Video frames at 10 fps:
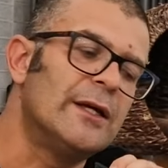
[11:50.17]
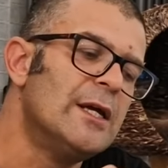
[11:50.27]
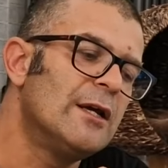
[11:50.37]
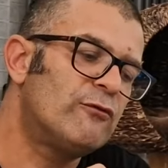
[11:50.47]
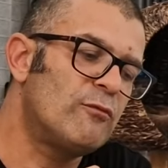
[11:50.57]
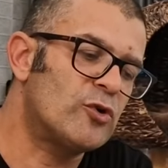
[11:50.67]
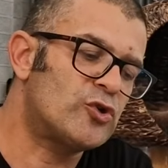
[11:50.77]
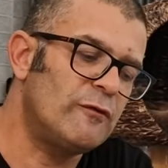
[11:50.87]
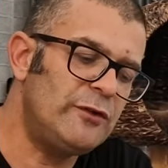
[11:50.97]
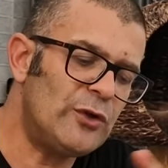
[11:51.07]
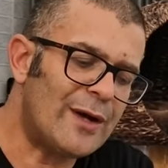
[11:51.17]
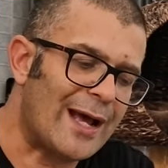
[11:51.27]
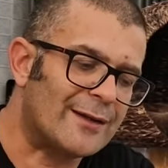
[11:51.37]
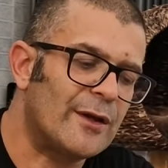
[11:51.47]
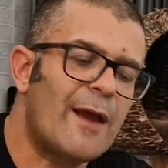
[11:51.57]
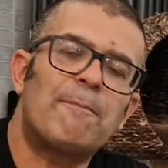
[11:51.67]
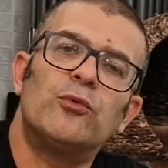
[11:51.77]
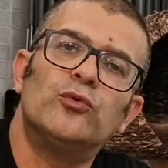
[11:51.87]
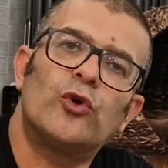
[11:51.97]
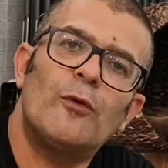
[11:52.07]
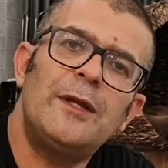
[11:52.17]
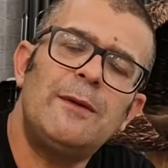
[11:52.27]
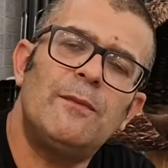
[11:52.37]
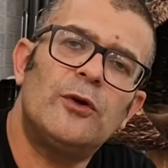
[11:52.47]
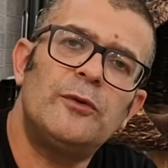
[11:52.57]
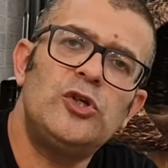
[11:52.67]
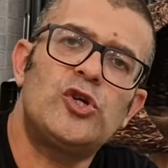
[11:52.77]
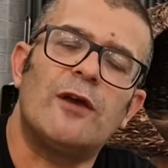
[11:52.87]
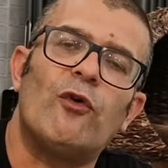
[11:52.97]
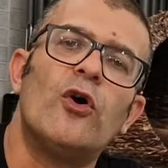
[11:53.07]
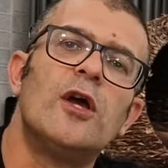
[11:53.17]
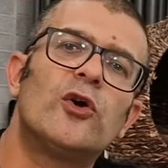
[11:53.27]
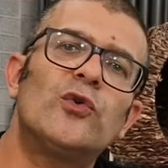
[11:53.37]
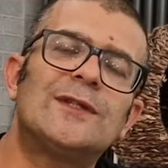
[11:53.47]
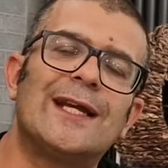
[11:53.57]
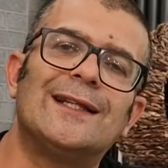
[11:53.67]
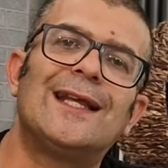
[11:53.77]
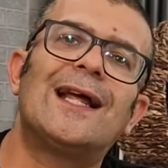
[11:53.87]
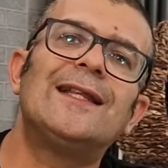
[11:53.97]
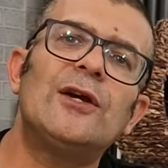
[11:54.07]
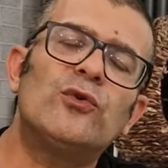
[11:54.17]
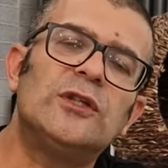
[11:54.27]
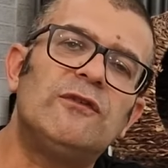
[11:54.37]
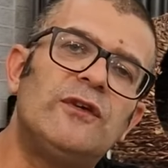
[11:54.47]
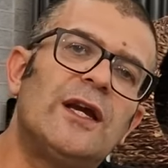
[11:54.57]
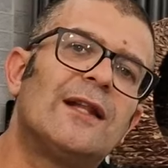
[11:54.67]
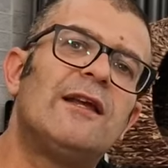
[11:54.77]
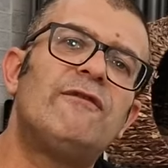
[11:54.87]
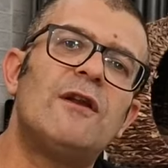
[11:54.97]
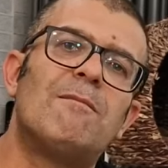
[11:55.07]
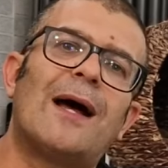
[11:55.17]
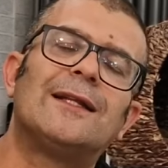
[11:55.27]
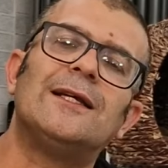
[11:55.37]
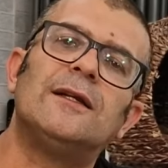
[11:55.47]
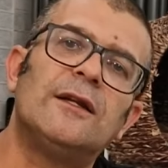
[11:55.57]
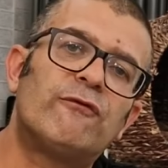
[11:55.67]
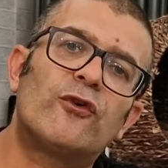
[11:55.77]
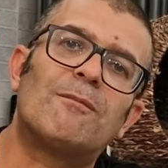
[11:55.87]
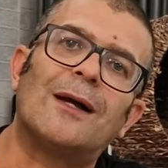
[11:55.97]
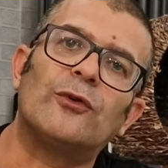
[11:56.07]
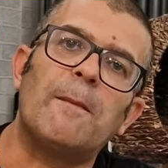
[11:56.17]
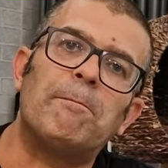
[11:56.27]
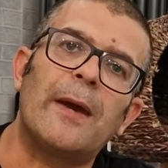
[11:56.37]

that, precisely as I said, allows the decoding of movies in format, in